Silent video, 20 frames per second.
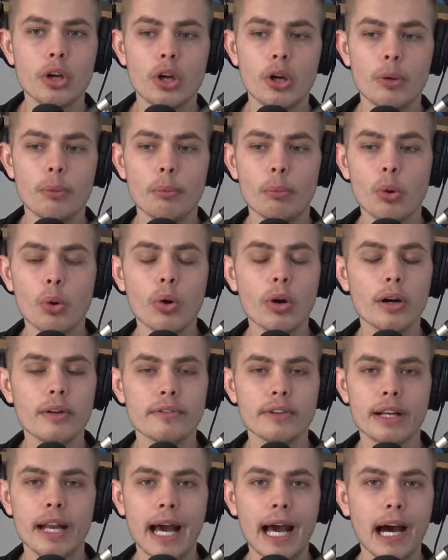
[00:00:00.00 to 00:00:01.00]
more of
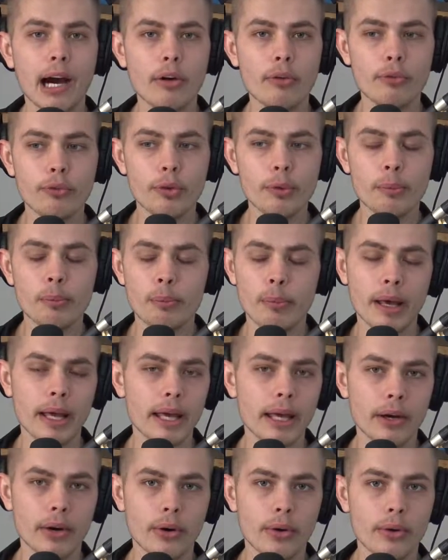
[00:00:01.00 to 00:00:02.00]
an alpha
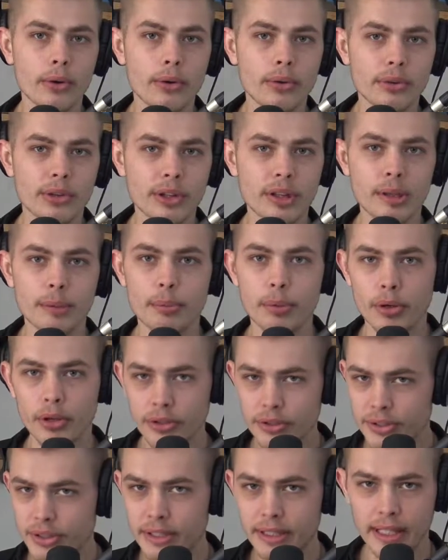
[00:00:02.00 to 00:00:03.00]
male than the
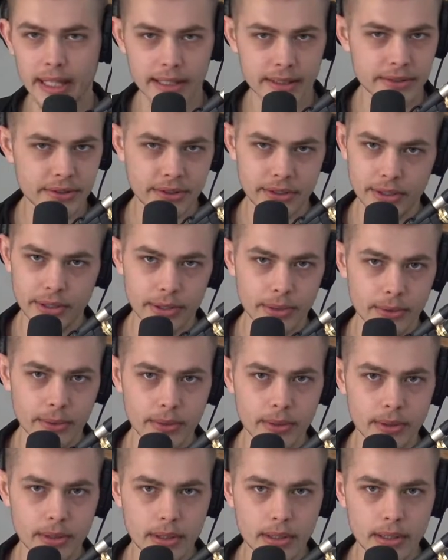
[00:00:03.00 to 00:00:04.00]
person next to you.
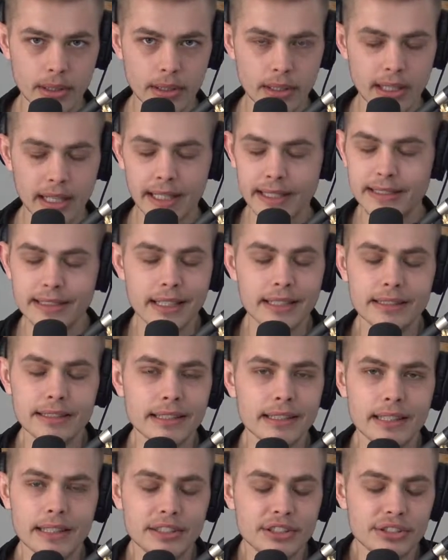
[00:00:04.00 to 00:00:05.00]
It, it,
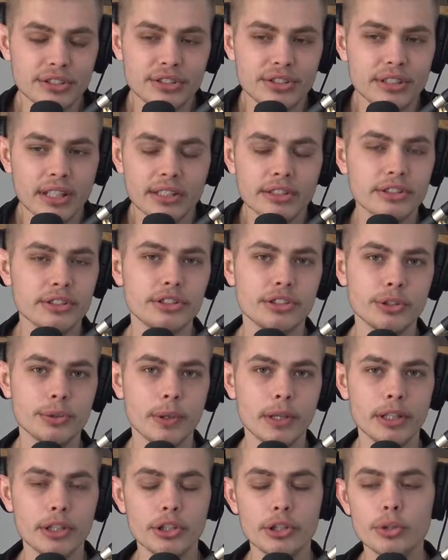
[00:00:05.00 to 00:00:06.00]
it just doesn't do it.
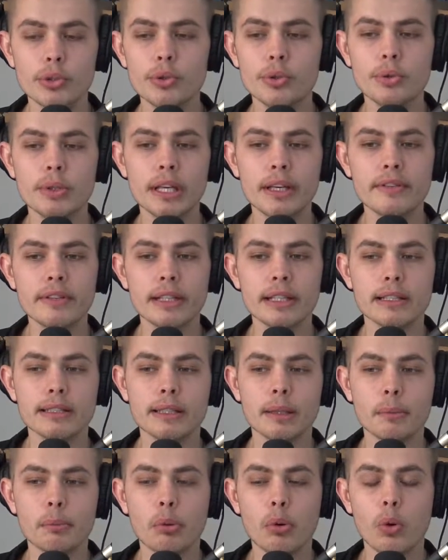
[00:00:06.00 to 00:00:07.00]
You giving the
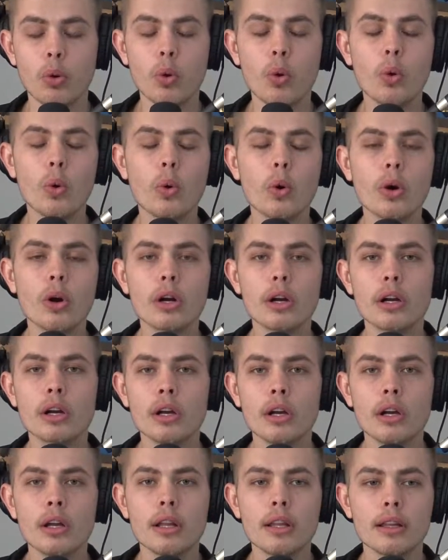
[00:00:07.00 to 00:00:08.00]
poor
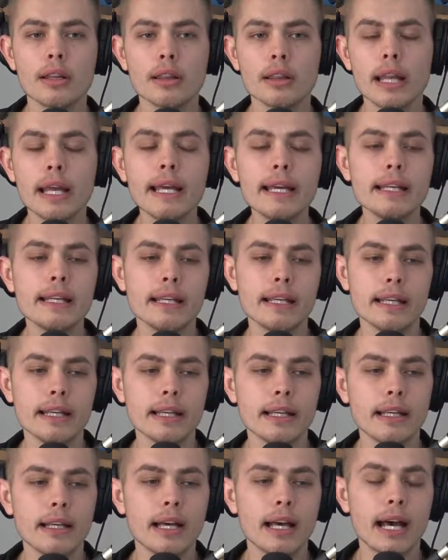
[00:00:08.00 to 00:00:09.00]
lady
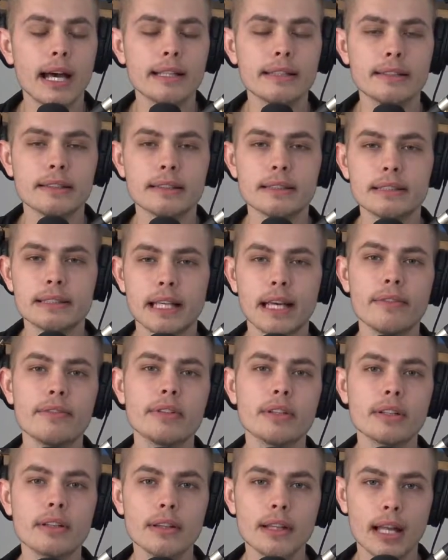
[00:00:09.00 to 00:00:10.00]
at the 7
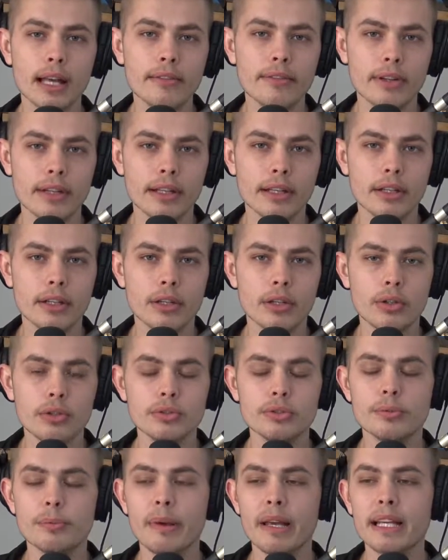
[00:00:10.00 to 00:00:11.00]
Eleven
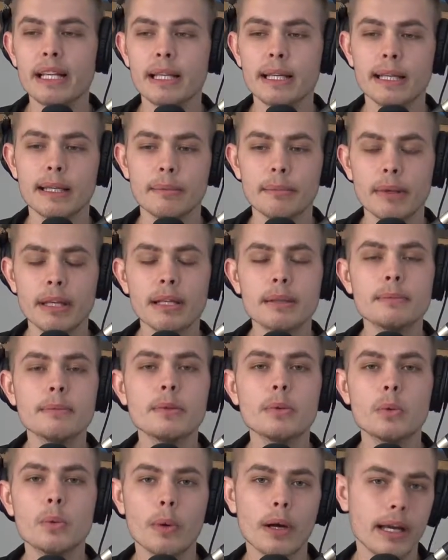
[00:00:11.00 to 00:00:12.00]
who's making
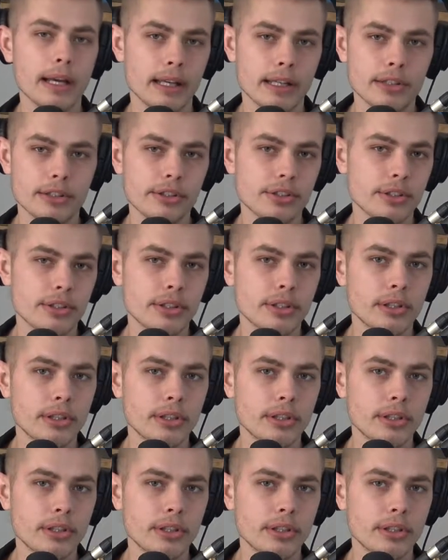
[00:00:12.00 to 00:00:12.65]
minimum wage,